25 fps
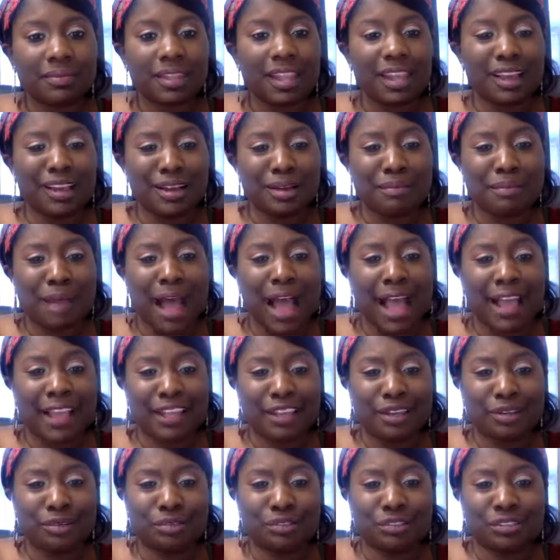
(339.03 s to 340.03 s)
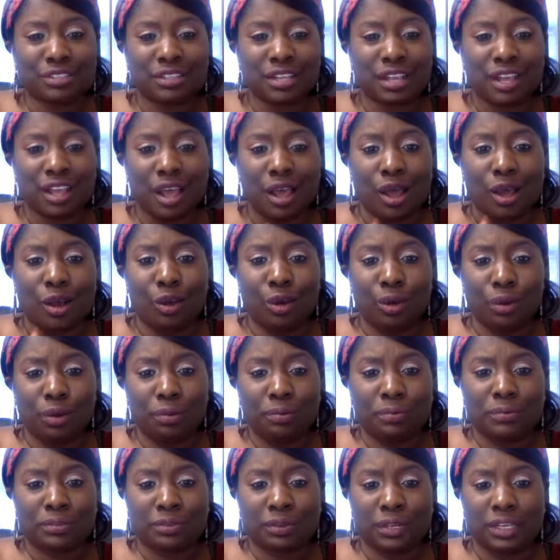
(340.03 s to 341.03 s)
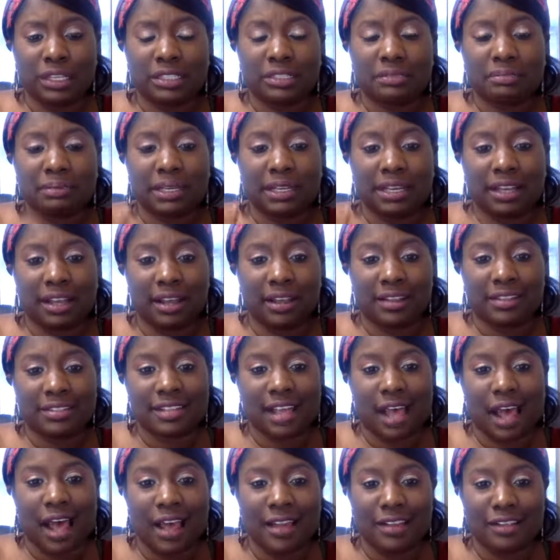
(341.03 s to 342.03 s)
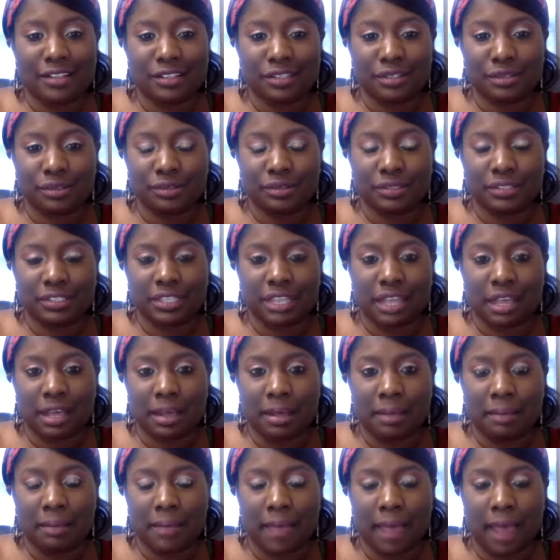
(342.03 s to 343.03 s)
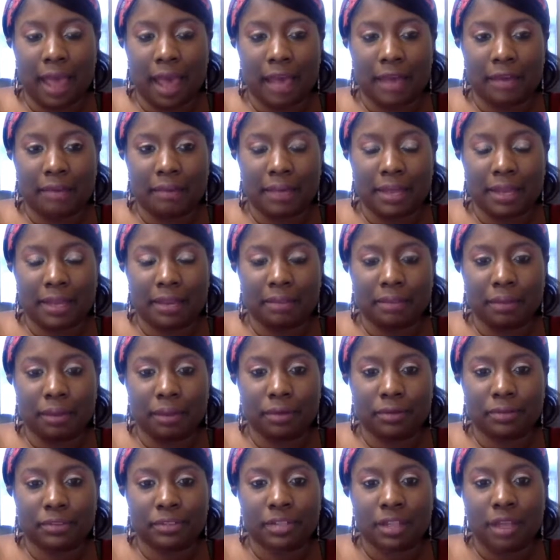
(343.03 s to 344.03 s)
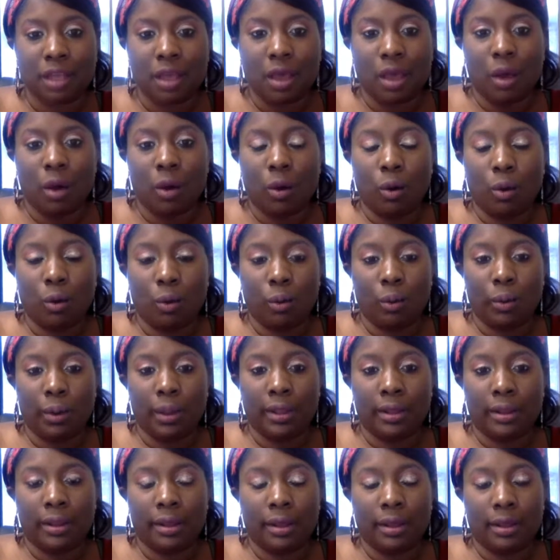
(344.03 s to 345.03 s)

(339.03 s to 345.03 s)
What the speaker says: I use Hootsuite because I do some automated posts on